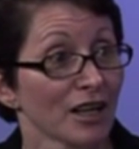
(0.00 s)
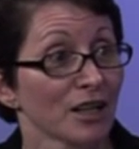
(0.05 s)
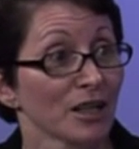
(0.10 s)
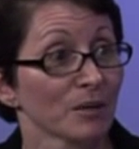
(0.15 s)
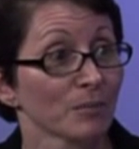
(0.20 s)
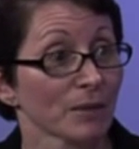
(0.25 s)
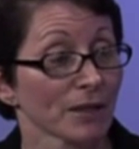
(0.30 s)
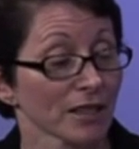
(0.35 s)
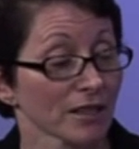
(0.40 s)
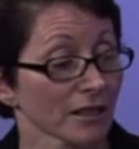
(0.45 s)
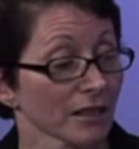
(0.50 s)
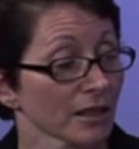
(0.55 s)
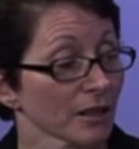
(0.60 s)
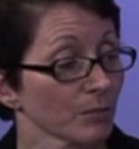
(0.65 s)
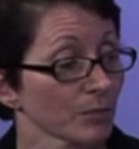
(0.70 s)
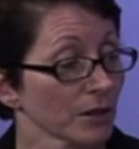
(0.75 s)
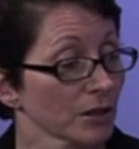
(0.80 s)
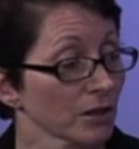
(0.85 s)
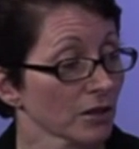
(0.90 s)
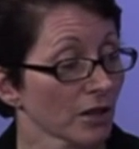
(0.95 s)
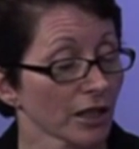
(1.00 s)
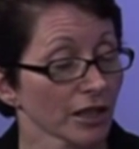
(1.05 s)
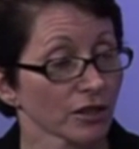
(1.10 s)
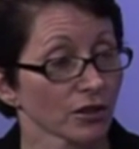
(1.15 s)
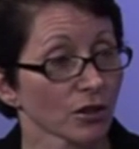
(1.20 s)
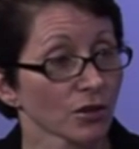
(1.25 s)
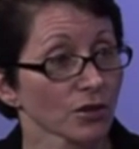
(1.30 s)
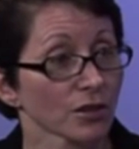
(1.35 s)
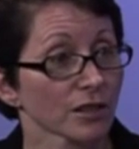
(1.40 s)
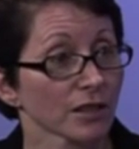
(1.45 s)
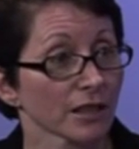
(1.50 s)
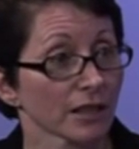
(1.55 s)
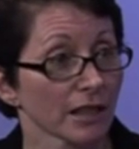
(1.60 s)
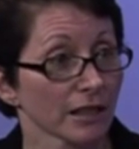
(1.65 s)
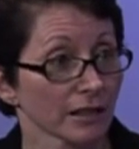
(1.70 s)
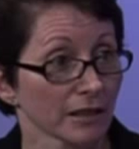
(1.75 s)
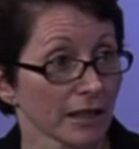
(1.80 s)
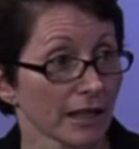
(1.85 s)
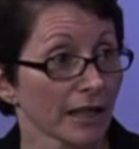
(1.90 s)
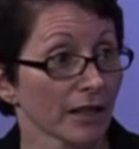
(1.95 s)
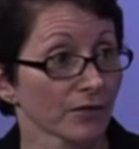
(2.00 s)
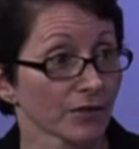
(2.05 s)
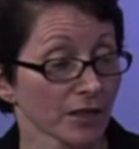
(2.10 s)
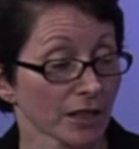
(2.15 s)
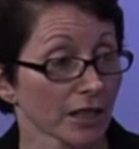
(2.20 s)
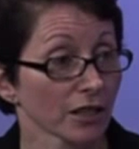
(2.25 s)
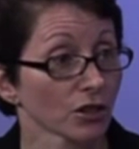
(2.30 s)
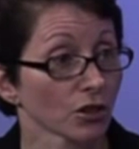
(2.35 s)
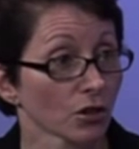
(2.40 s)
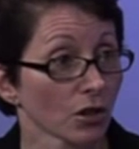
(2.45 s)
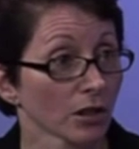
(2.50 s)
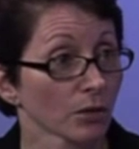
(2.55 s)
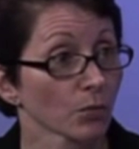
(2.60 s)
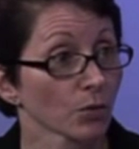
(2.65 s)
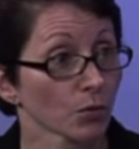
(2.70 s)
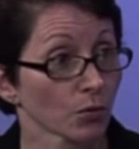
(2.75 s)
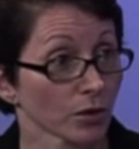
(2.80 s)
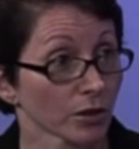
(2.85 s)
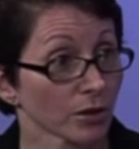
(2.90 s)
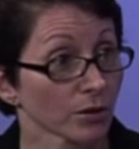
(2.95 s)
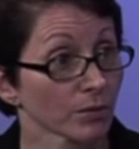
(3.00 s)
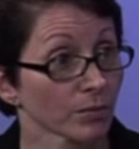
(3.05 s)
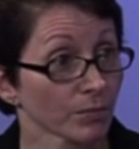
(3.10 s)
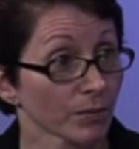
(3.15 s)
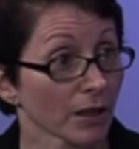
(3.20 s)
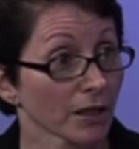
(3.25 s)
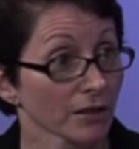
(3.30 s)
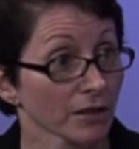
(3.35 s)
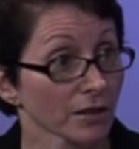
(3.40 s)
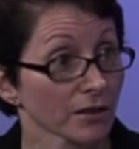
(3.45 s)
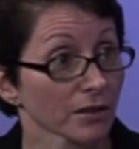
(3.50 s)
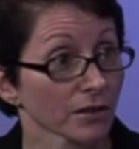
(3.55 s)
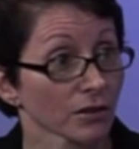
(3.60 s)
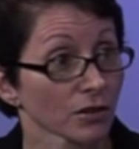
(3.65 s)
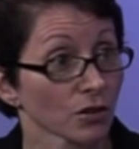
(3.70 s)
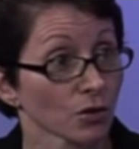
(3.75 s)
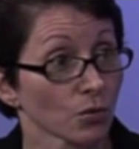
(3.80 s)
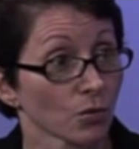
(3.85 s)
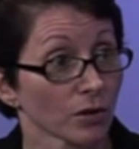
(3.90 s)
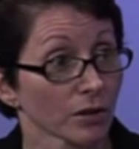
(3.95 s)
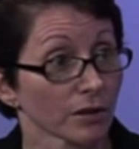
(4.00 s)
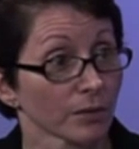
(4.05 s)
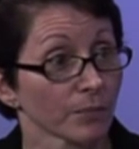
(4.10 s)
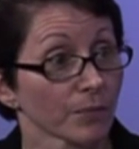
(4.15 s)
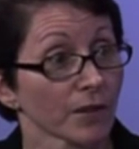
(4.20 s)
My son had been diagnosed after kindergarten with auditory processing disorder.